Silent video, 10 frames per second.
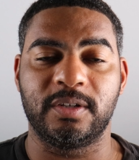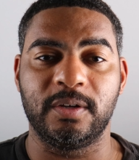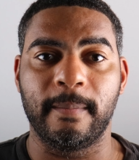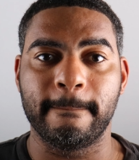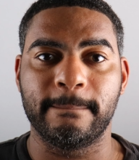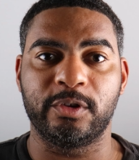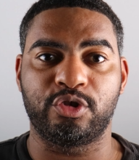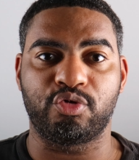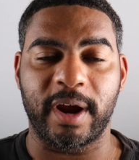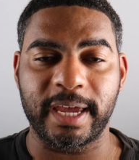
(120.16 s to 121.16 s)
to
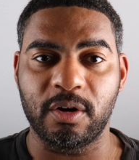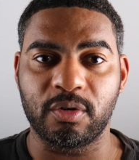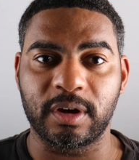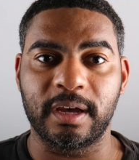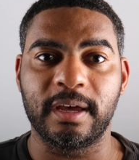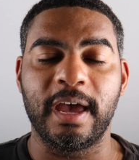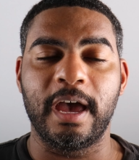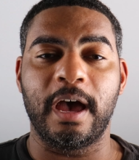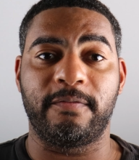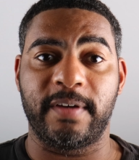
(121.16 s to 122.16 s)
try yoga.
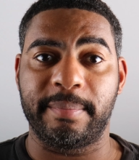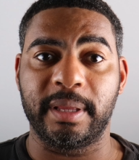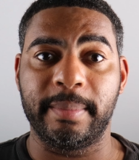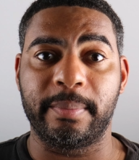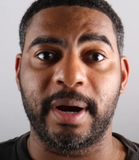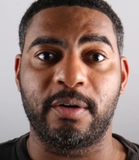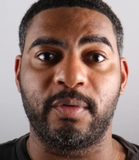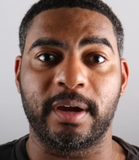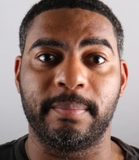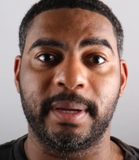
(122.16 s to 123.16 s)
A family member had
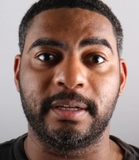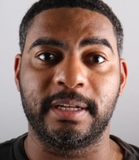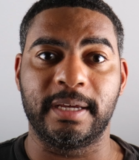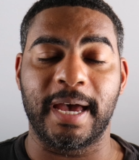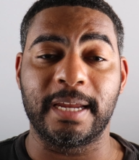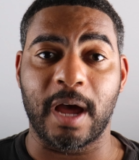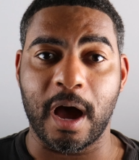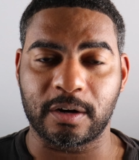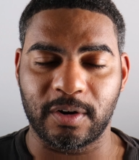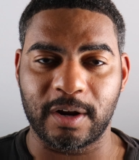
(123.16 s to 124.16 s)
recommended it, a
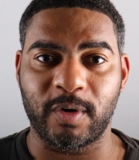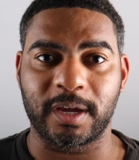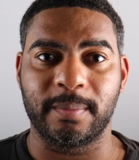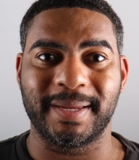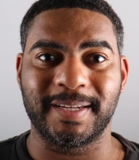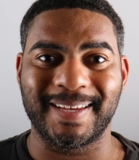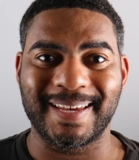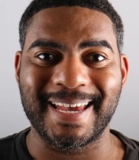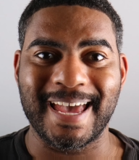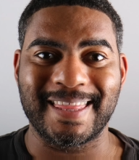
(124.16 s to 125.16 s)
doctor had recommended it.